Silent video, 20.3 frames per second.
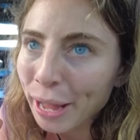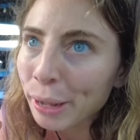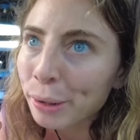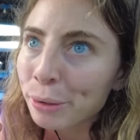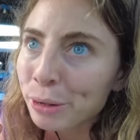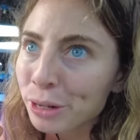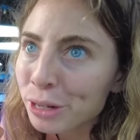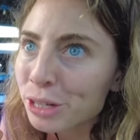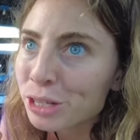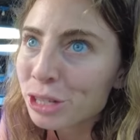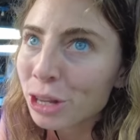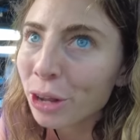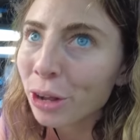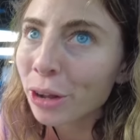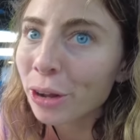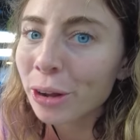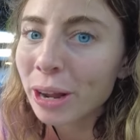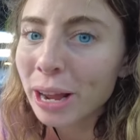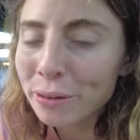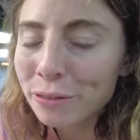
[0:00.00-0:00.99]
hour, so
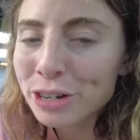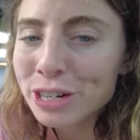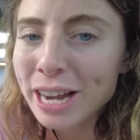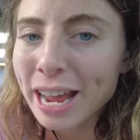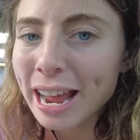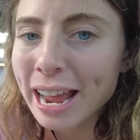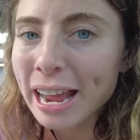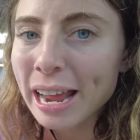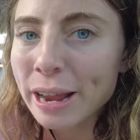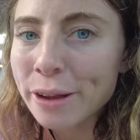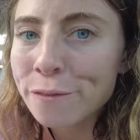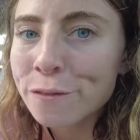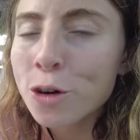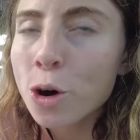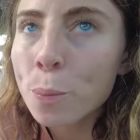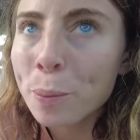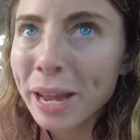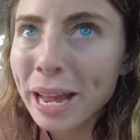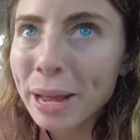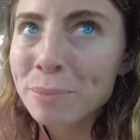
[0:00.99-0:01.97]
every day
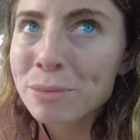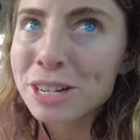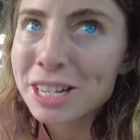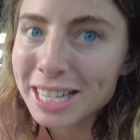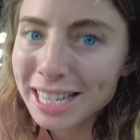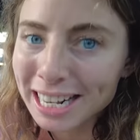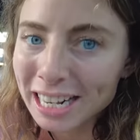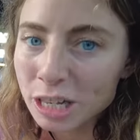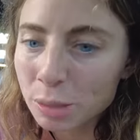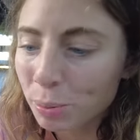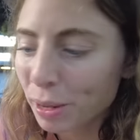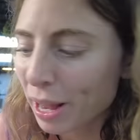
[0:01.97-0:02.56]
4 p.m. to 6